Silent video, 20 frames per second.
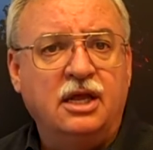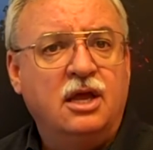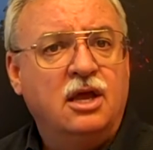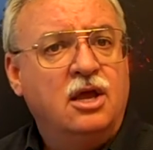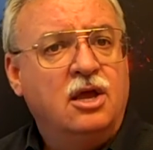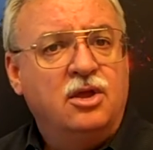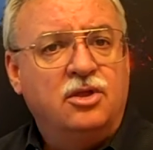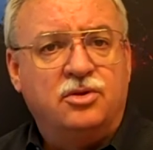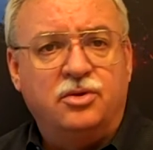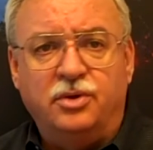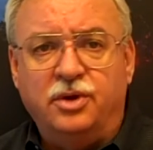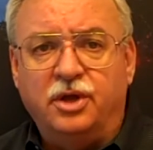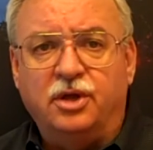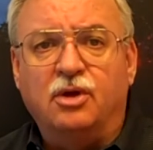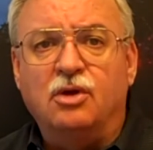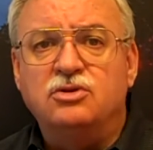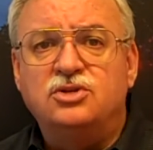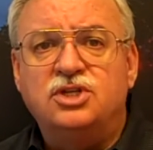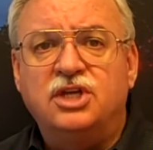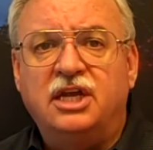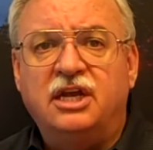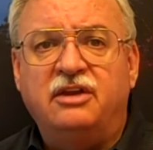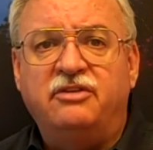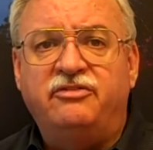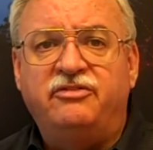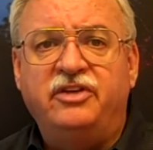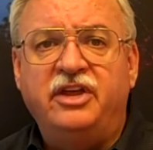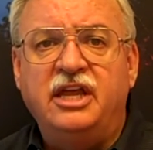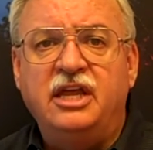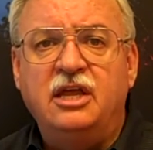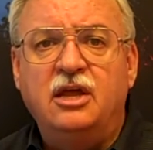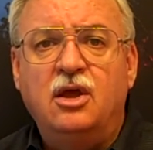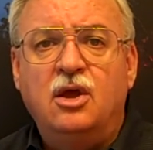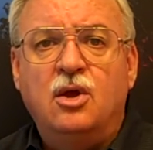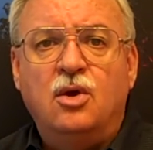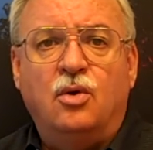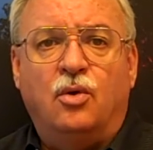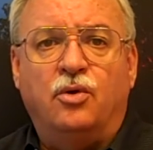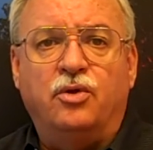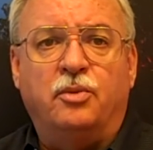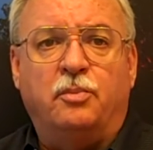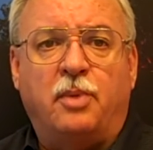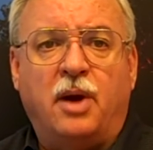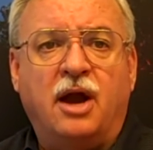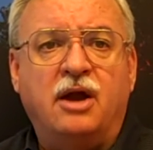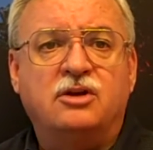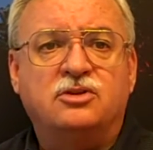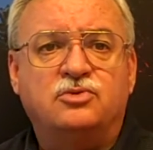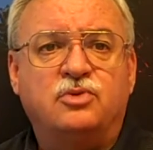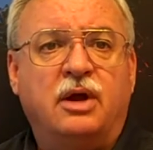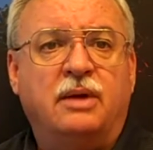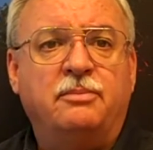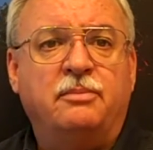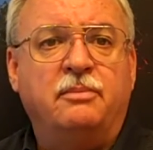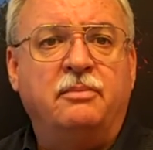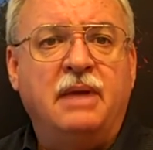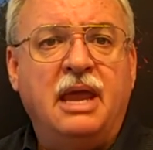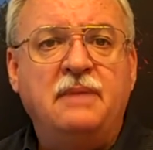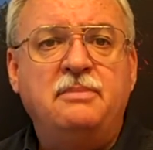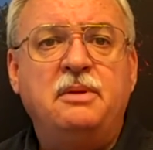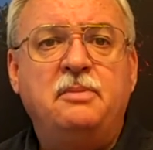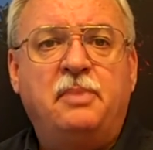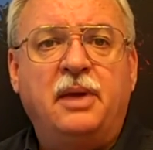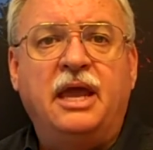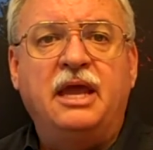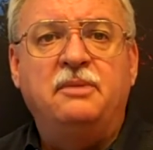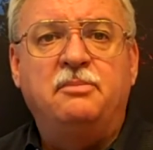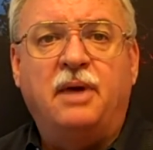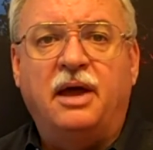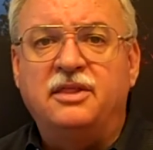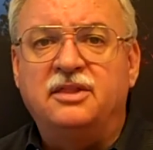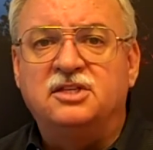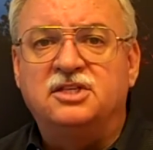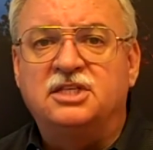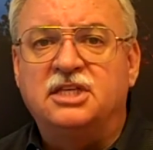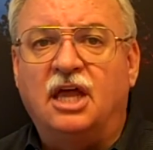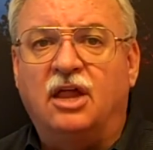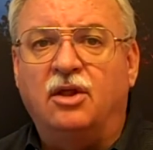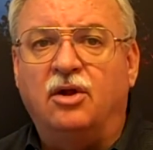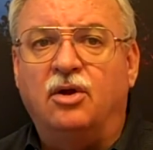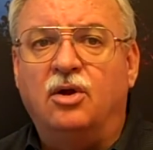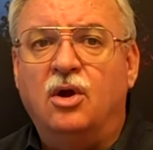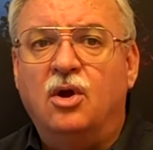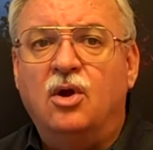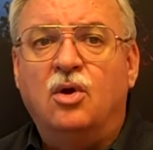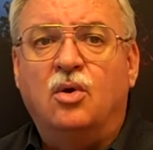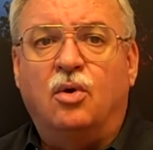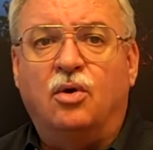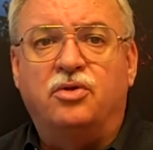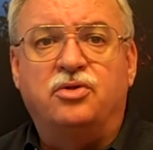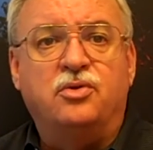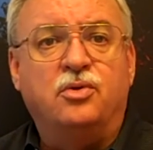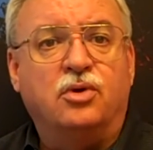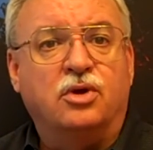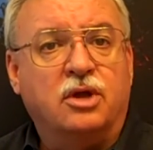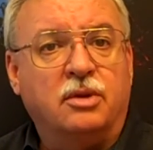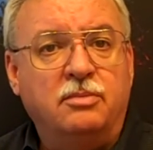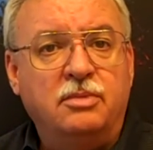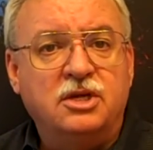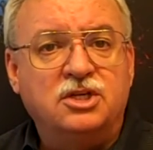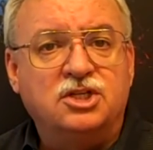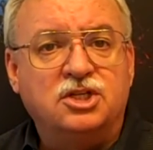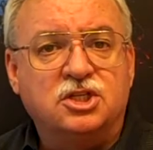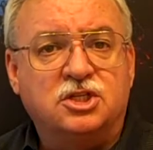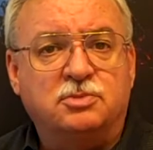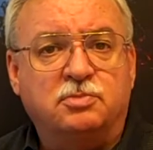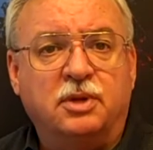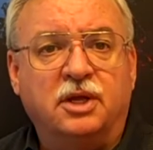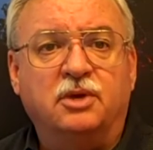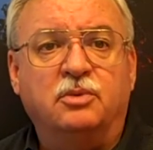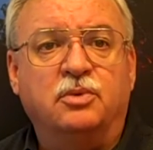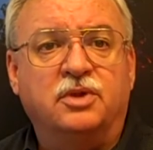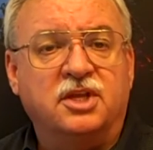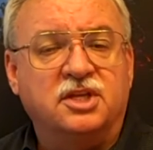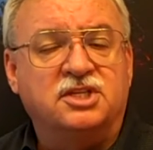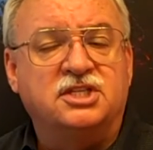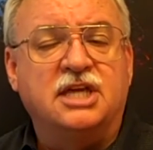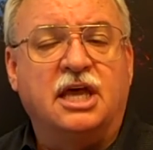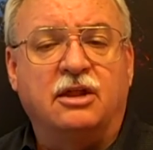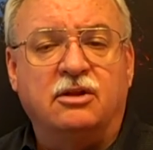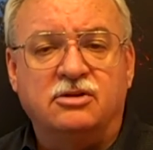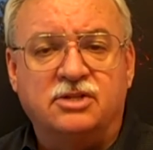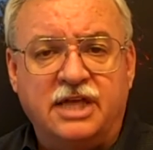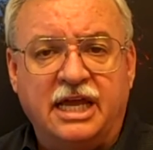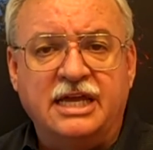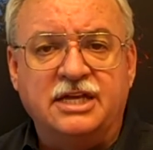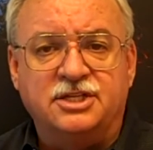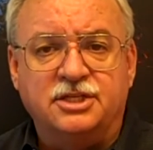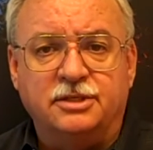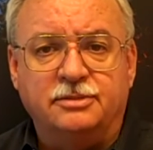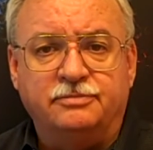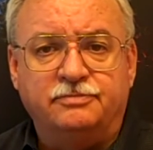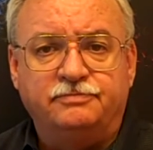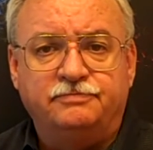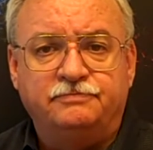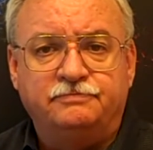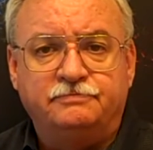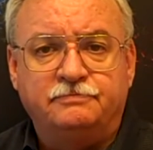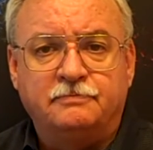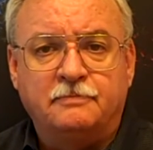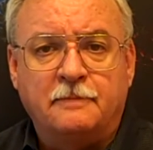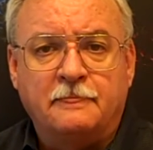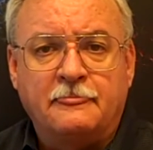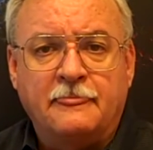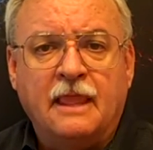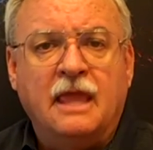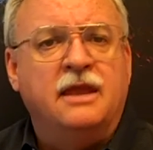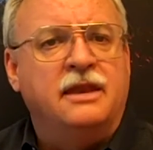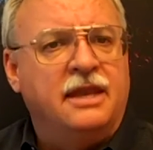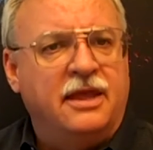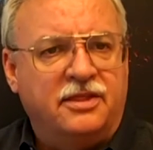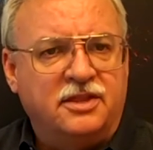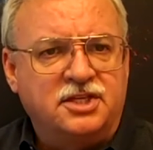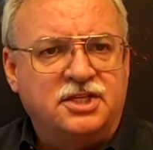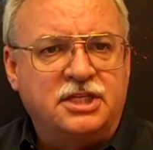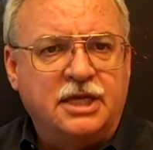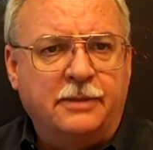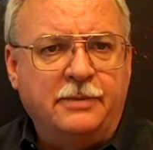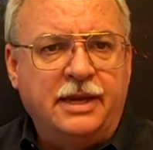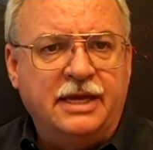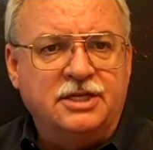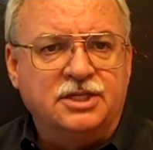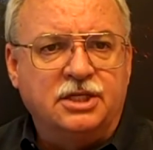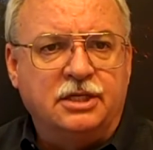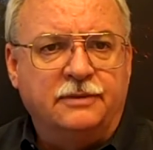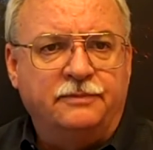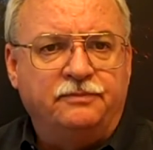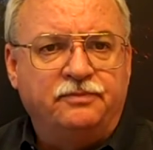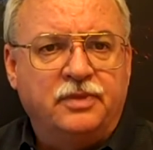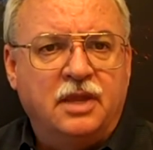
through a negotiated fee, or the buyer's rep may be paid by the seller or through a commission split with the seller's agent. Now, the subagent.